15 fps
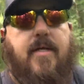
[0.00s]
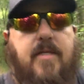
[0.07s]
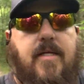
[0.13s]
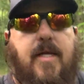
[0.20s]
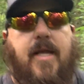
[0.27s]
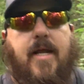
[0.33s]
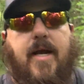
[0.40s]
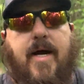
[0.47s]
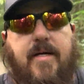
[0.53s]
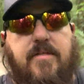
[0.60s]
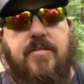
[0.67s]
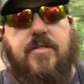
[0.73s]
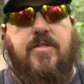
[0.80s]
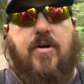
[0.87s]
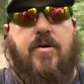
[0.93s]
to get out
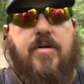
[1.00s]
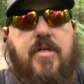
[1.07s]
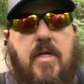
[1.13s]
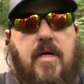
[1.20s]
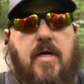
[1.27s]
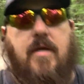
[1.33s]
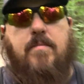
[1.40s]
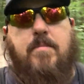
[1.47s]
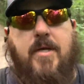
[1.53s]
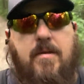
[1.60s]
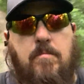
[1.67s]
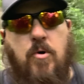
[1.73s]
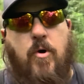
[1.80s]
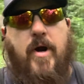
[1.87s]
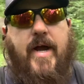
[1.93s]
and start being
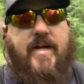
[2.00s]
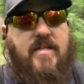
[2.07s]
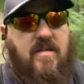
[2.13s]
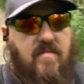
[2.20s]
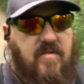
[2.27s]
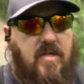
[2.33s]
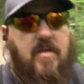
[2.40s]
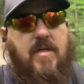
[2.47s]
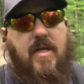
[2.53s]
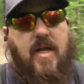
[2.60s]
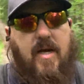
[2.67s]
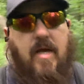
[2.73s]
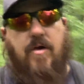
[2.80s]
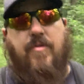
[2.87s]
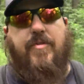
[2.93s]
more active and
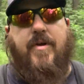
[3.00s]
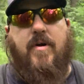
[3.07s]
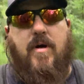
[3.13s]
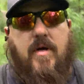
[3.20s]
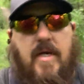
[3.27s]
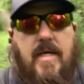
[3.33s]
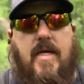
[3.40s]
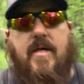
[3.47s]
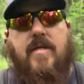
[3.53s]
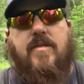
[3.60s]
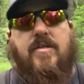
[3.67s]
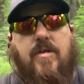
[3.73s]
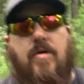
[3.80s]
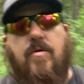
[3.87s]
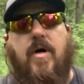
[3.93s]
get healthier.
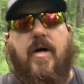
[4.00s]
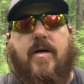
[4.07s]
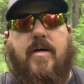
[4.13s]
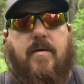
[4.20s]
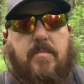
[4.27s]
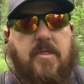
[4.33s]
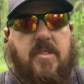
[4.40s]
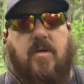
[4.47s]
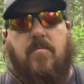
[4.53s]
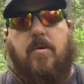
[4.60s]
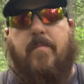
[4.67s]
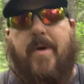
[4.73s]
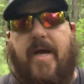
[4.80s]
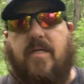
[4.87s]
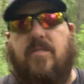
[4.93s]
So I'm gonna tell my
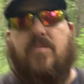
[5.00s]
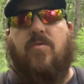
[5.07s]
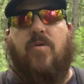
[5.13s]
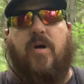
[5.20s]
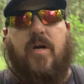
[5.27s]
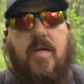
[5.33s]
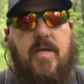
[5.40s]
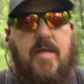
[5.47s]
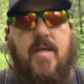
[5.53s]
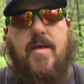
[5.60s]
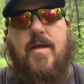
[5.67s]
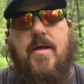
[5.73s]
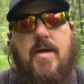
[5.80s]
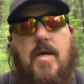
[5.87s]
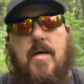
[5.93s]
backstory.
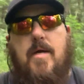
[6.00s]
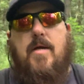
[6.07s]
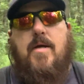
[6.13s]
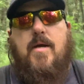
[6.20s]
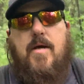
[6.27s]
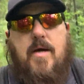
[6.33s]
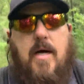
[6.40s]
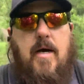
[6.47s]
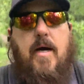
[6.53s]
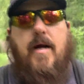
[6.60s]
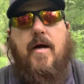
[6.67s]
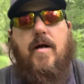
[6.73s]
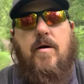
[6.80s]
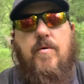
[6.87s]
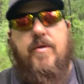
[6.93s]

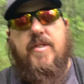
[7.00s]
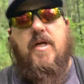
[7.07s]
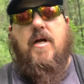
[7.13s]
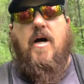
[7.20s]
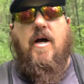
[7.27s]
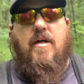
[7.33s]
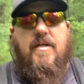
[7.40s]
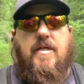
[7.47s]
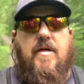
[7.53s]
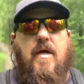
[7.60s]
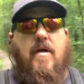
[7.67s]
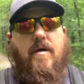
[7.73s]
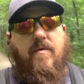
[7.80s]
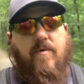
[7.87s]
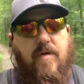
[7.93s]
I went to college,
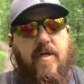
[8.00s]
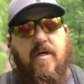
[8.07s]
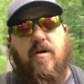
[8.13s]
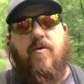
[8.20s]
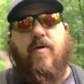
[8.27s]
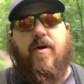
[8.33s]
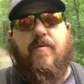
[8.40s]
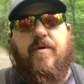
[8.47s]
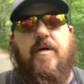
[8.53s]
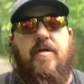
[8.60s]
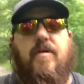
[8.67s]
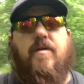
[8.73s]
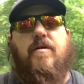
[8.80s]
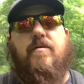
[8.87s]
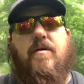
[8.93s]
really didn't know what I wanted to
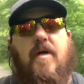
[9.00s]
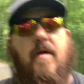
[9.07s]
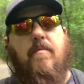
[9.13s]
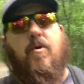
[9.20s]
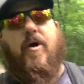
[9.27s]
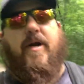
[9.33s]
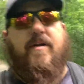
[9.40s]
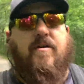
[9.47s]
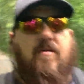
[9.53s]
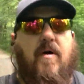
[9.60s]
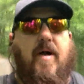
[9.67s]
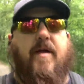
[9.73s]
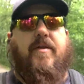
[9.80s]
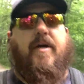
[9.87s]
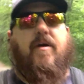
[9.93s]
do, kind of meandered
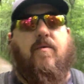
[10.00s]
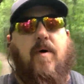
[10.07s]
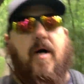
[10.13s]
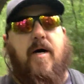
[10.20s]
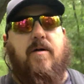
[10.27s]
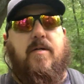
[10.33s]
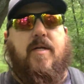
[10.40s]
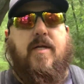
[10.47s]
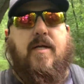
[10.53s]
around there a while.